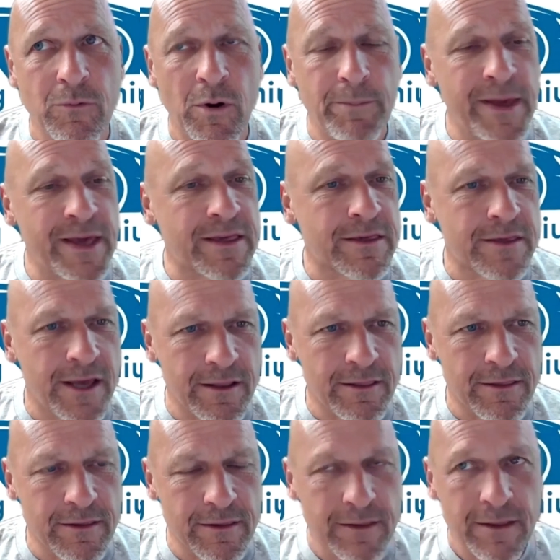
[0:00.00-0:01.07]
makes
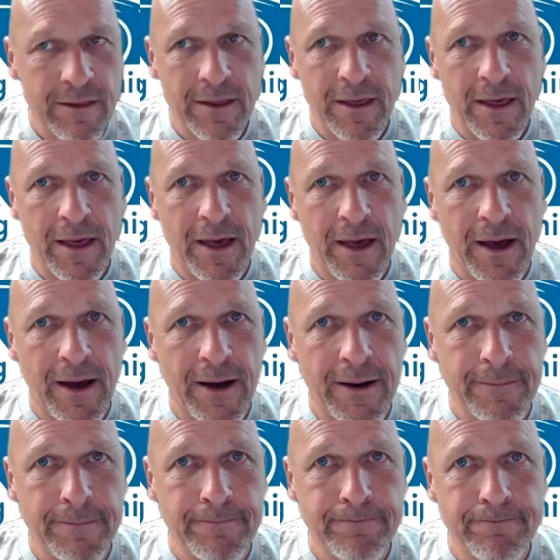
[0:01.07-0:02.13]
sense
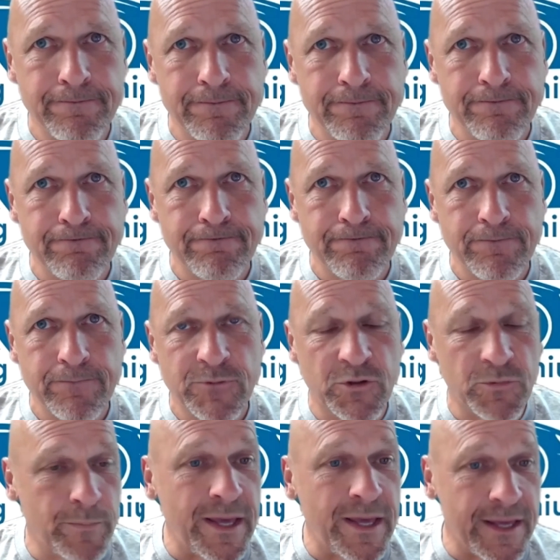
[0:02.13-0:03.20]
to
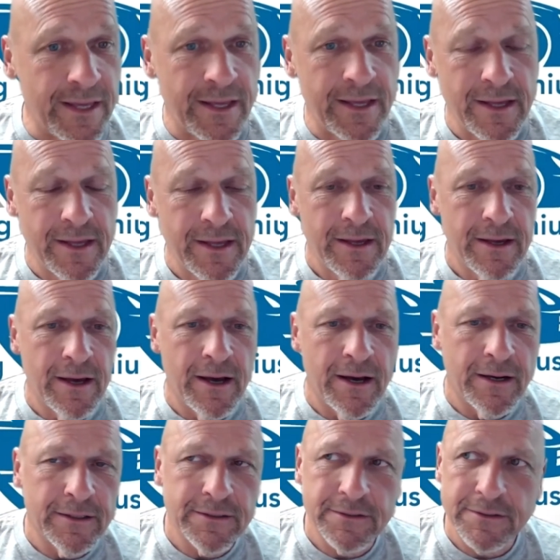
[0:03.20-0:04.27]
me uh,